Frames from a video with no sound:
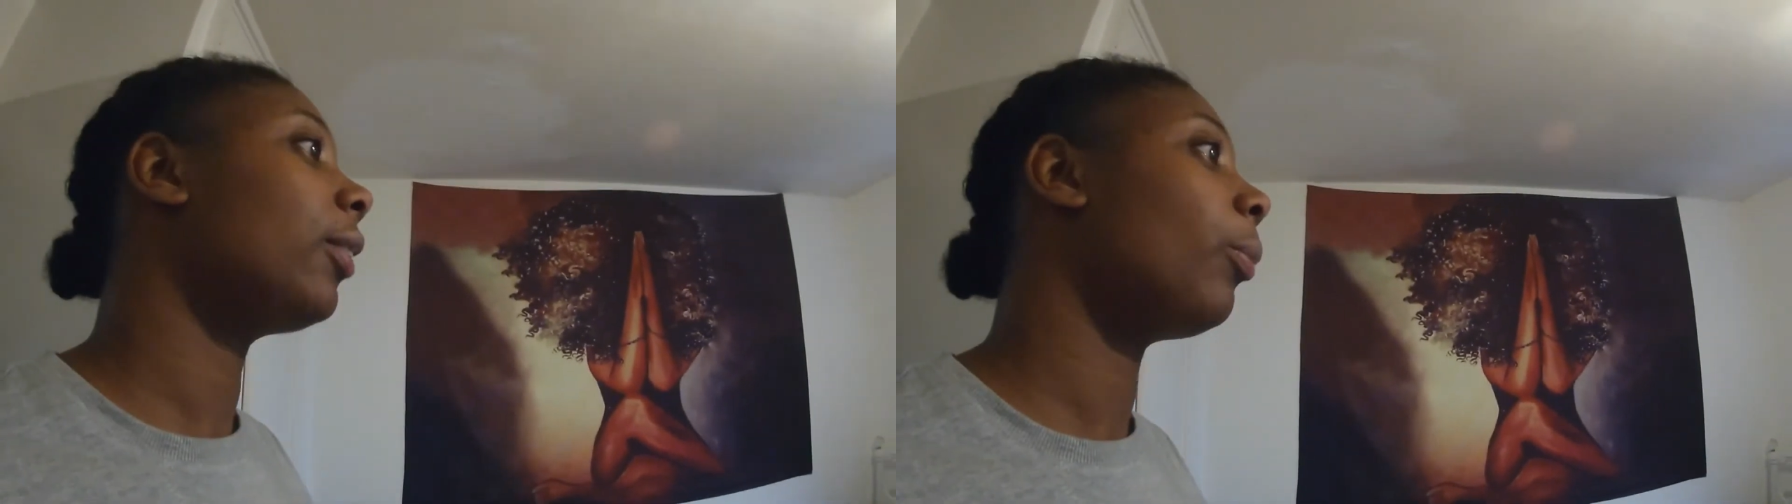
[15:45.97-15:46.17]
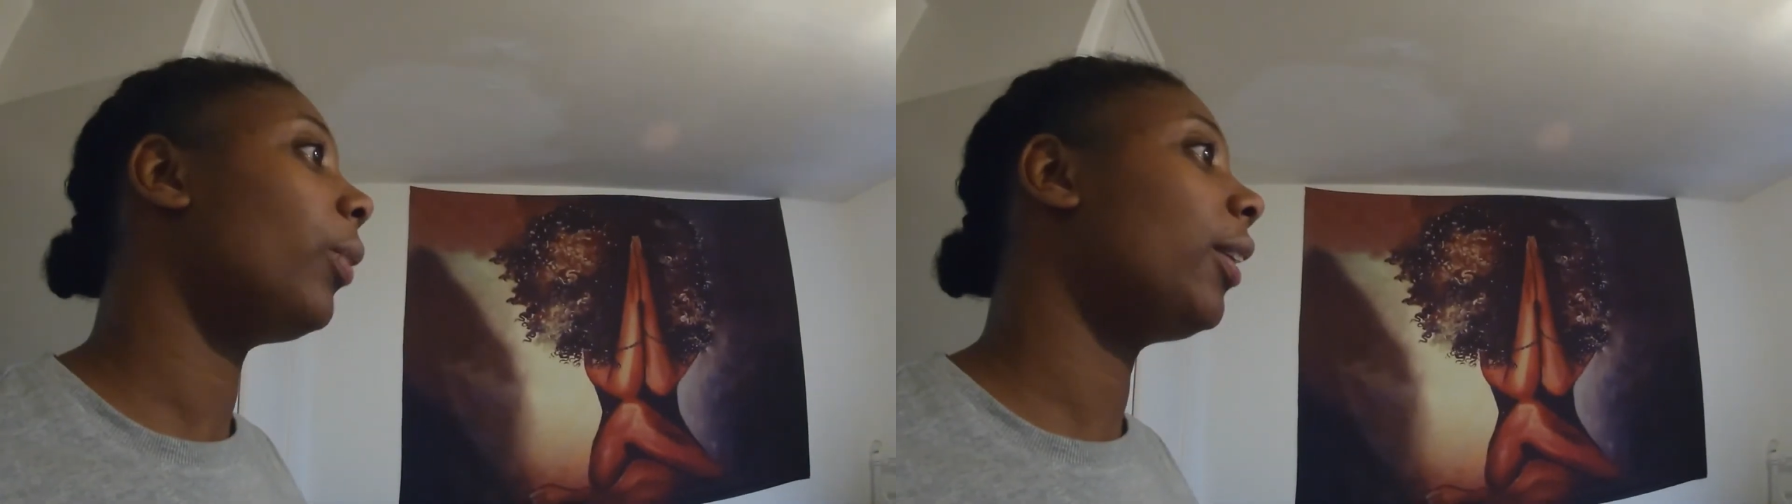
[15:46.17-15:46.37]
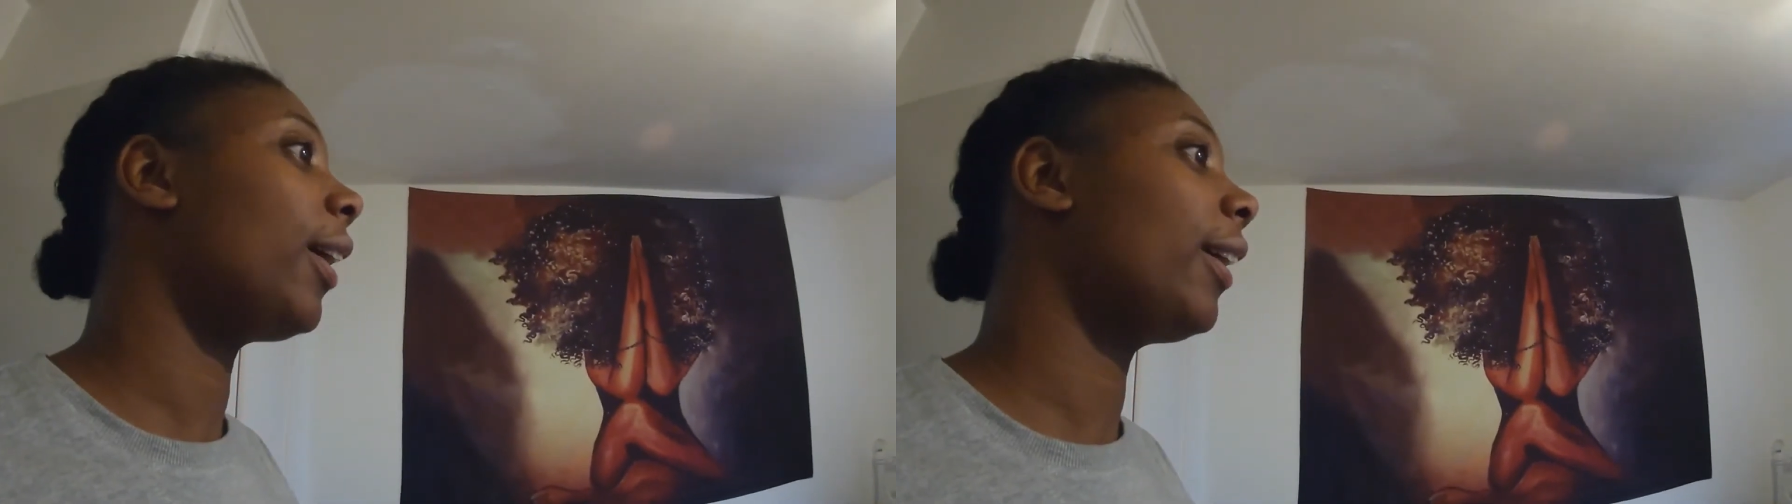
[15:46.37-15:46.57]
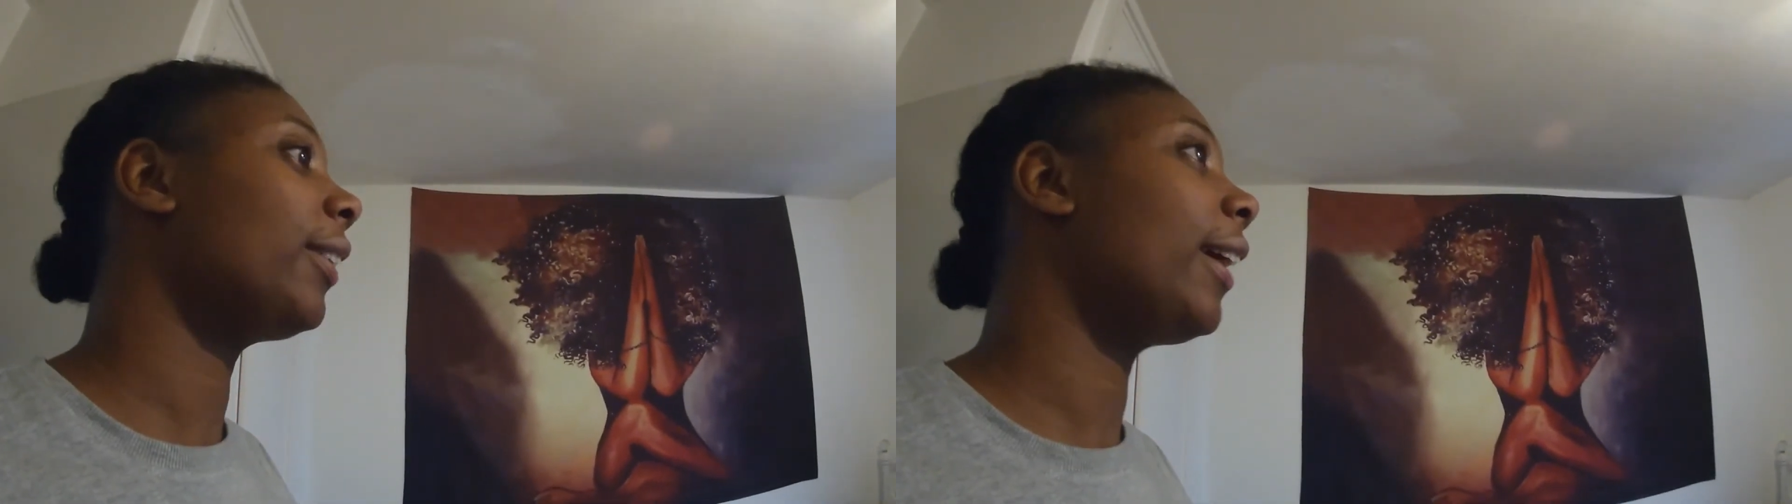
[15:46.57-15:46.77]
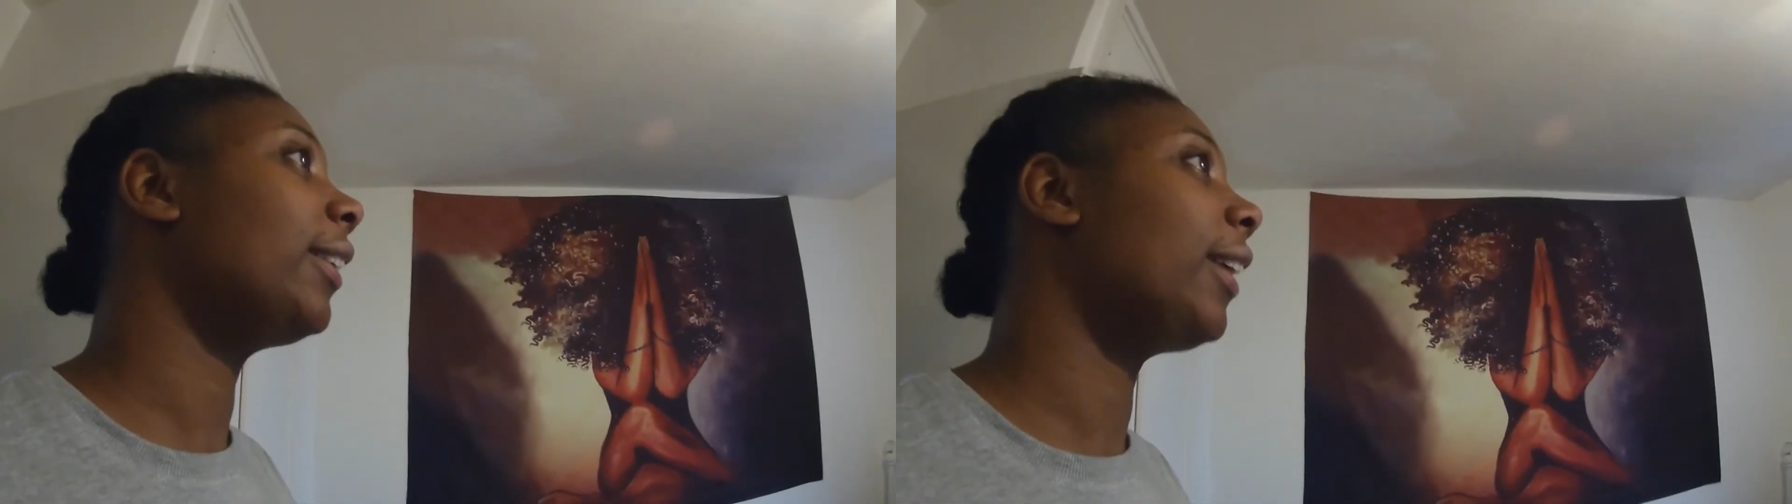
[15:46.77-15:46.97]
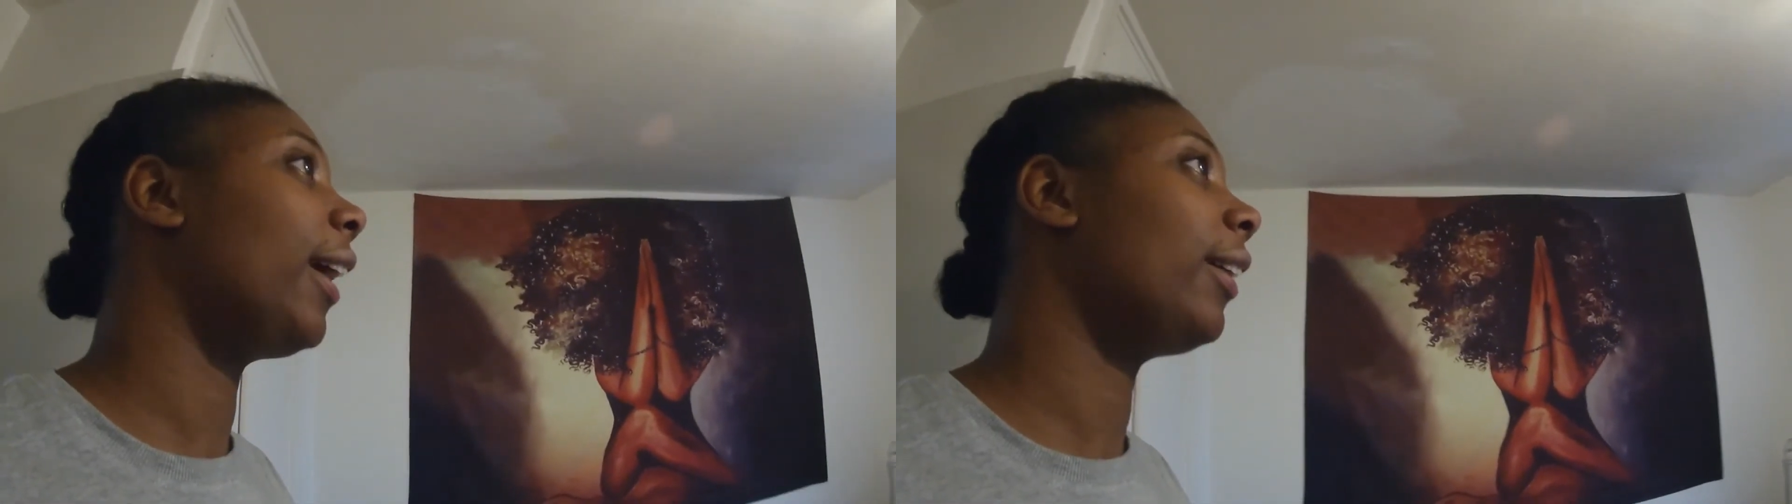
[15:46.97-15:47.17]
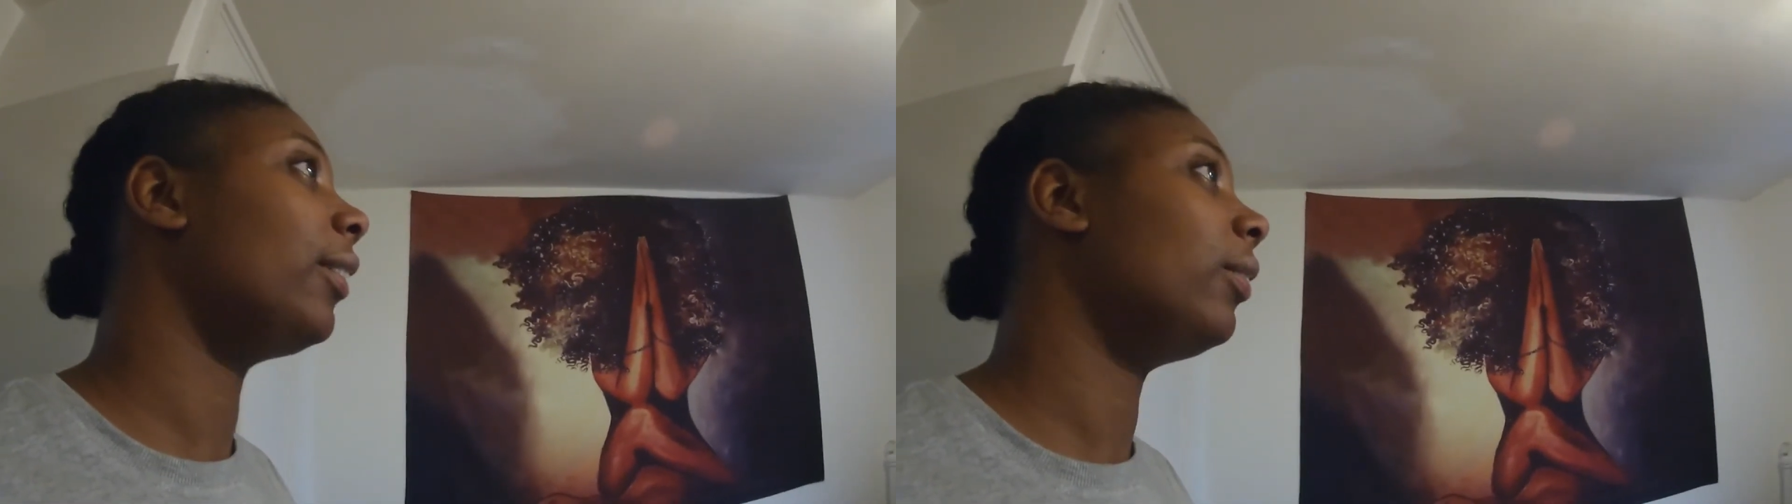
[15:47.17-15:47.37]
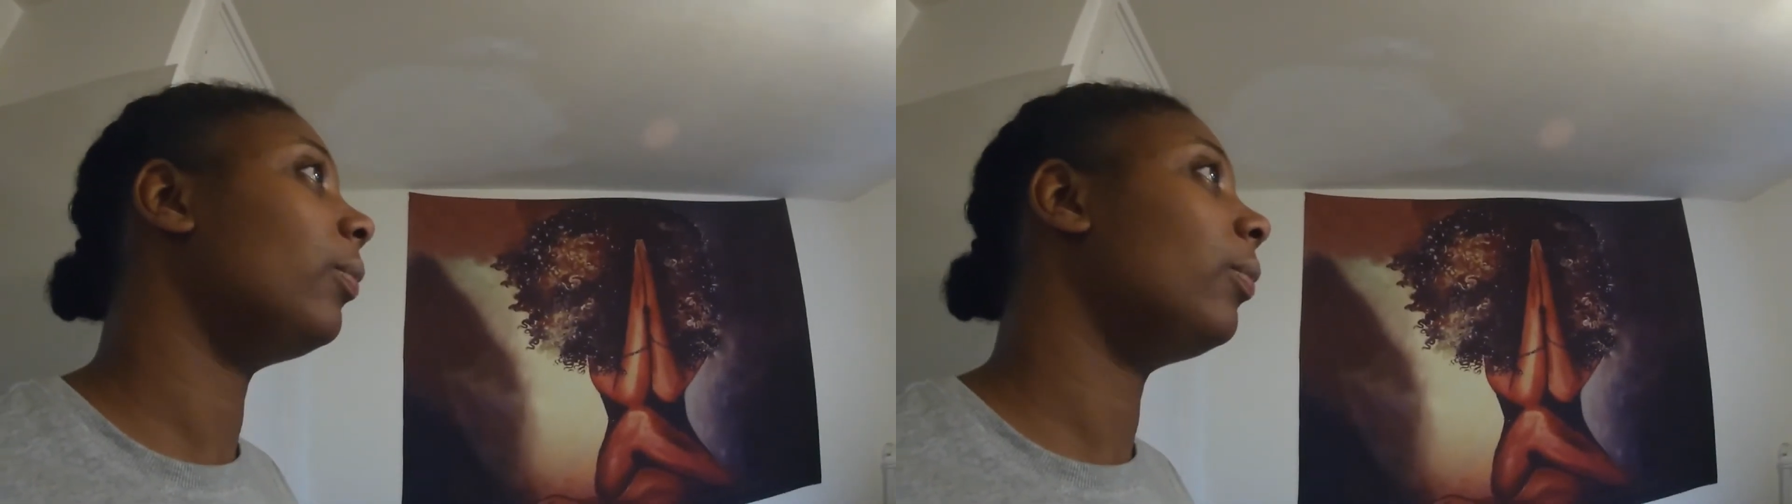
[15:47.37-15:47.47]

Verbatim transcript: I mean, like, that's like,